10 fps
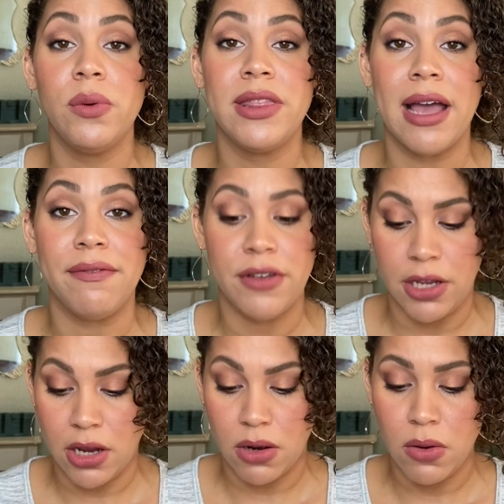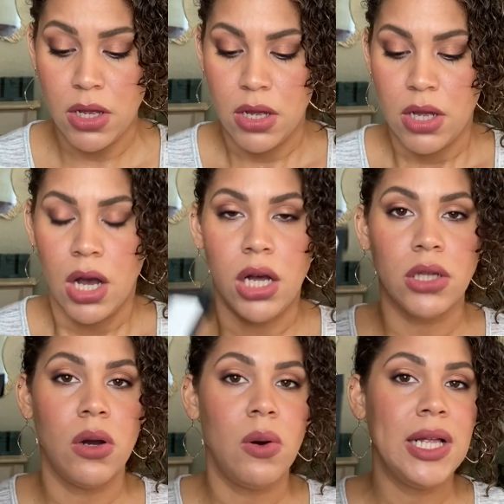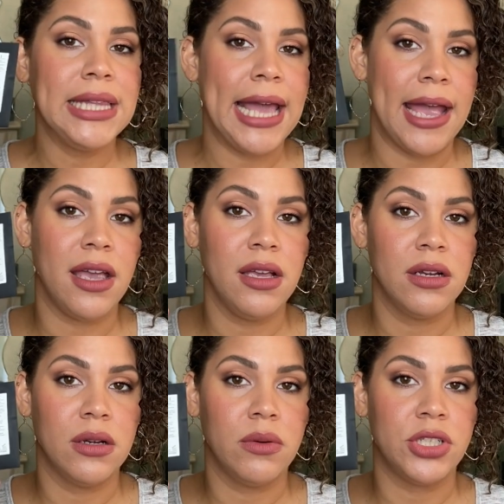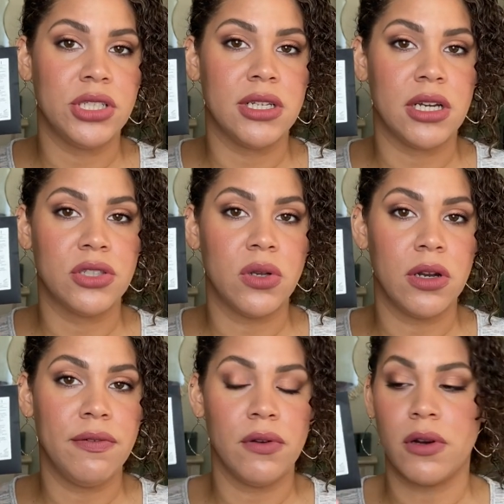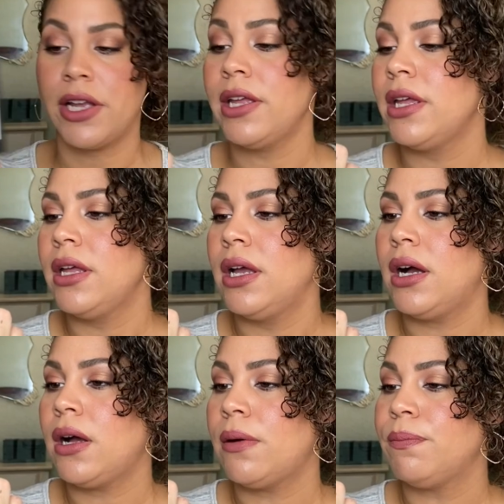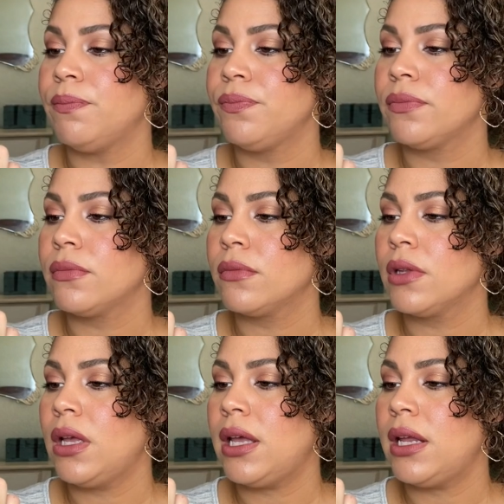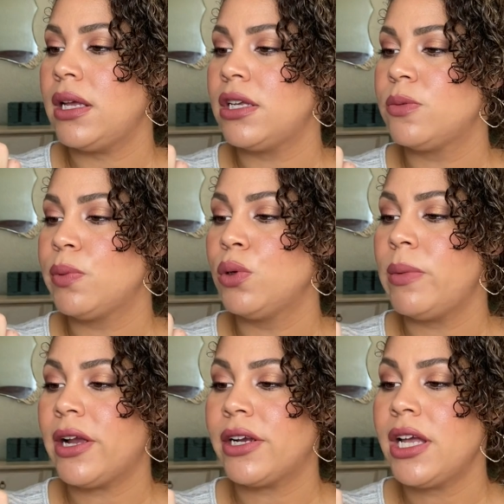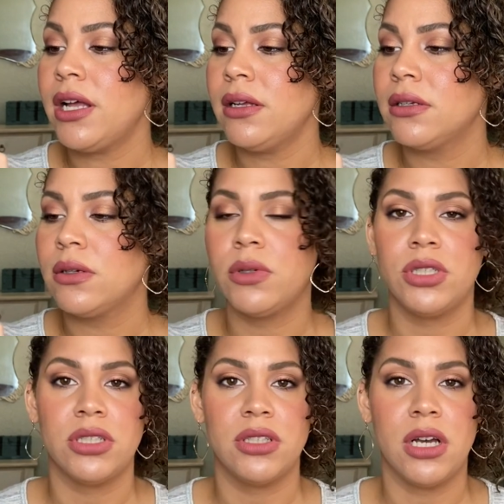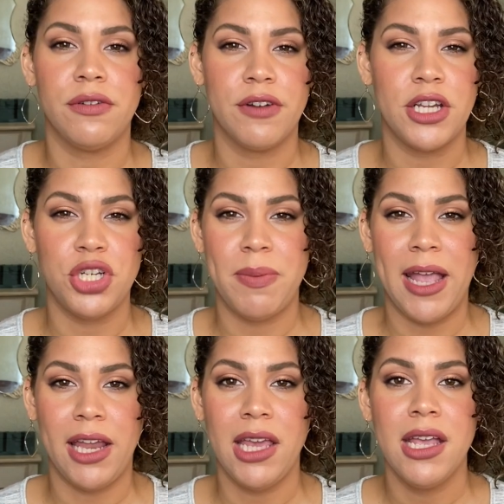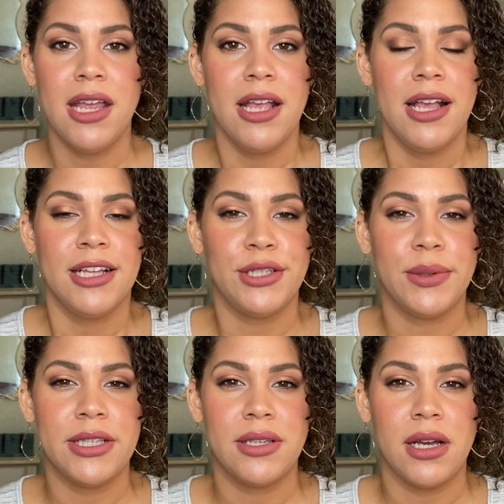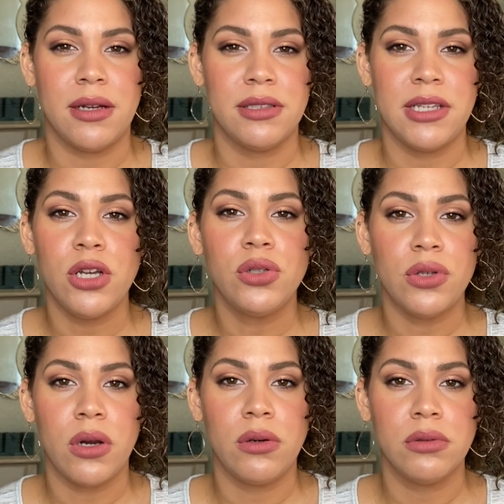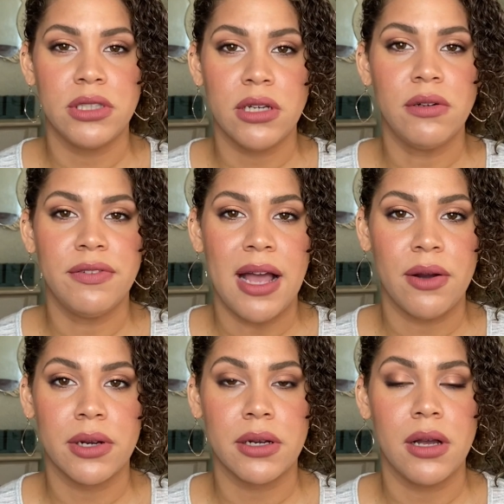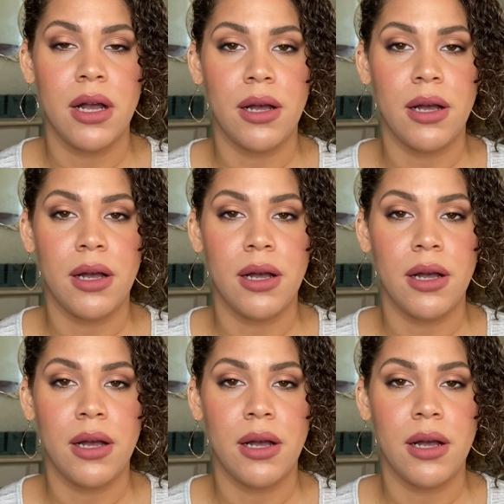in that video. Aloha Lei, which is a soliflore. It is Plumeria, which is a frangipani. So it's a single note, single flower